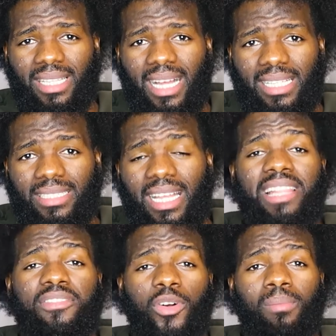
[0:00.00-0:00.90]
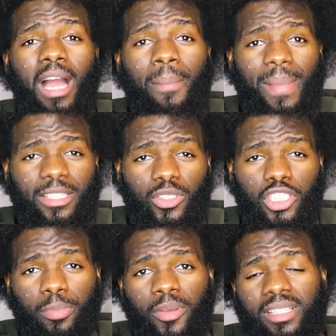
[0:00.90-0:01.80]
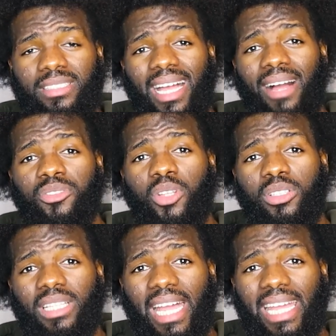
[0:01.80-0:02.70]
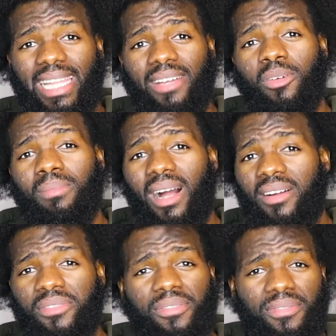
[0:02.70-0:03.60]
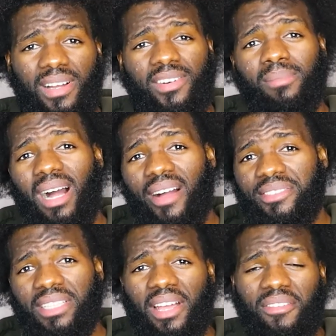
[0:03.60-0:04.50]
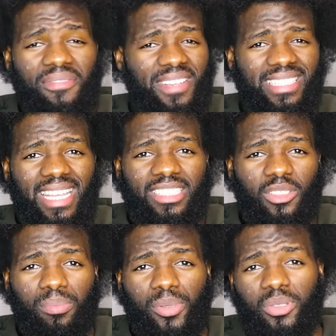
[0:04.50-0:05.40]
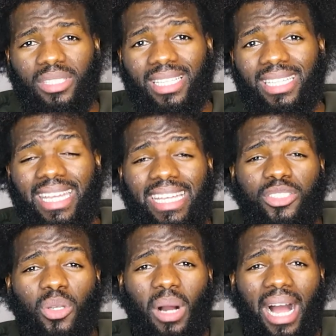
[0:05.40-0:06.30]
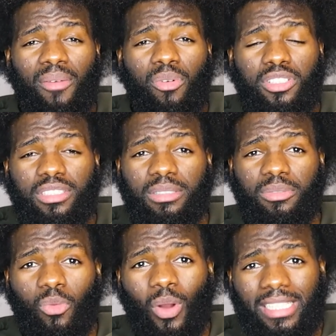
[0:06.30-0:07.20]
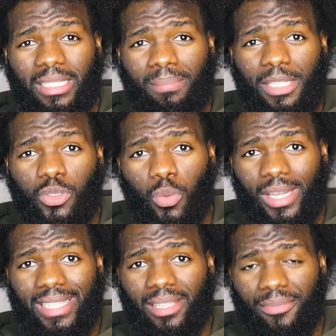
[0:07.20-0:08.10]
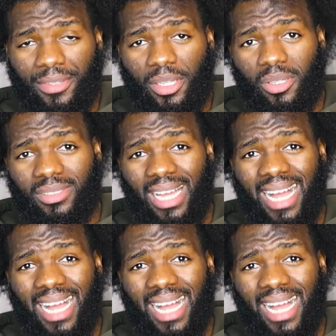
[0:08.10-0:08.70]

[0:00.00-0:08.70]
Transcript: guys. And from my personal experience, I've done A-level math, further maths, physics, computing. So I was quite in between the field,